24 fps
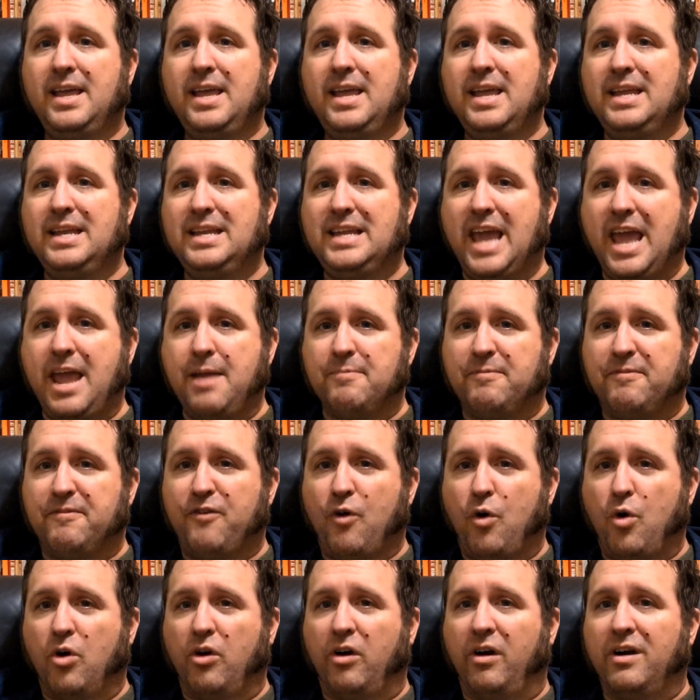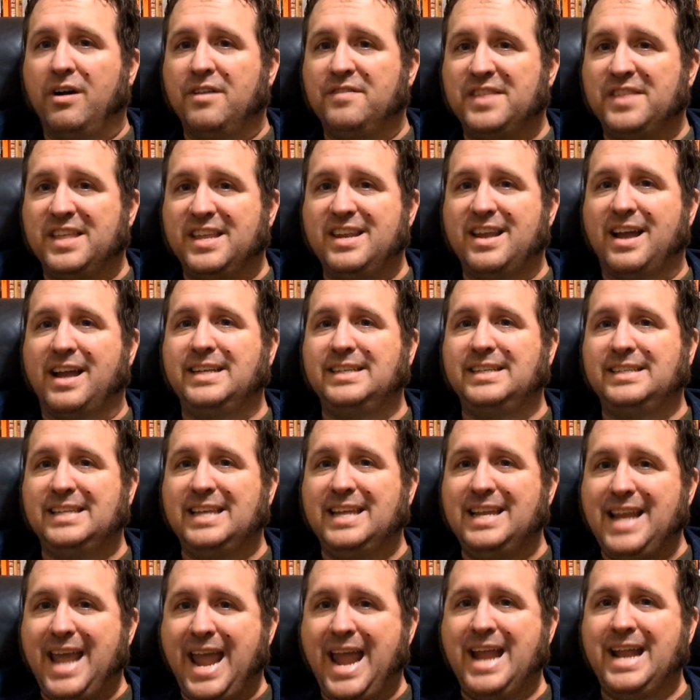in Game 4 of the
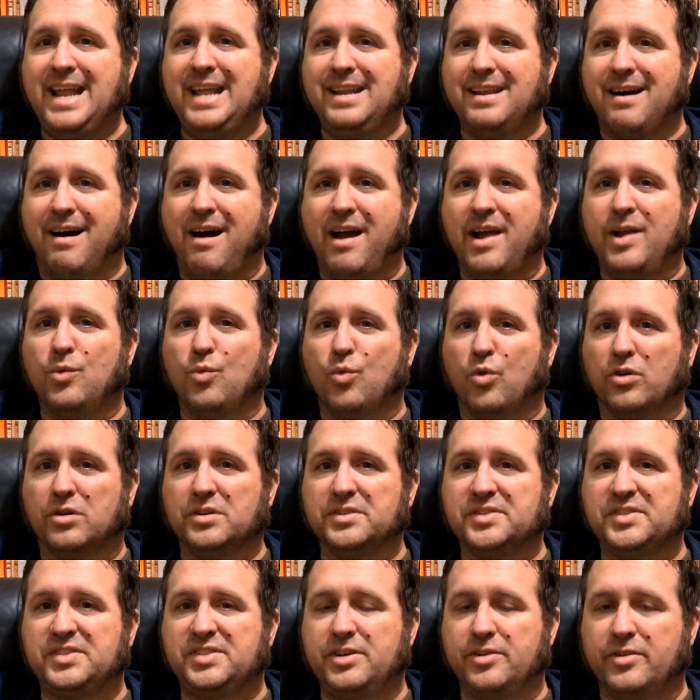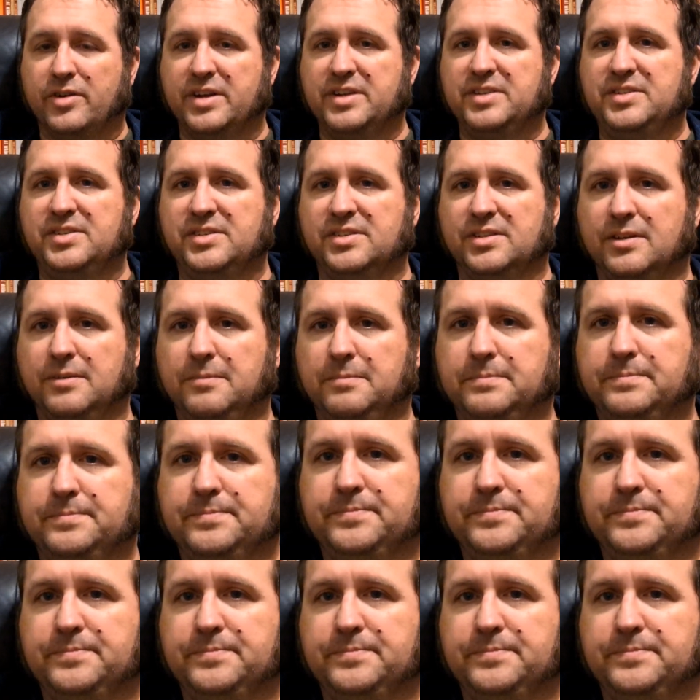1989 World Series.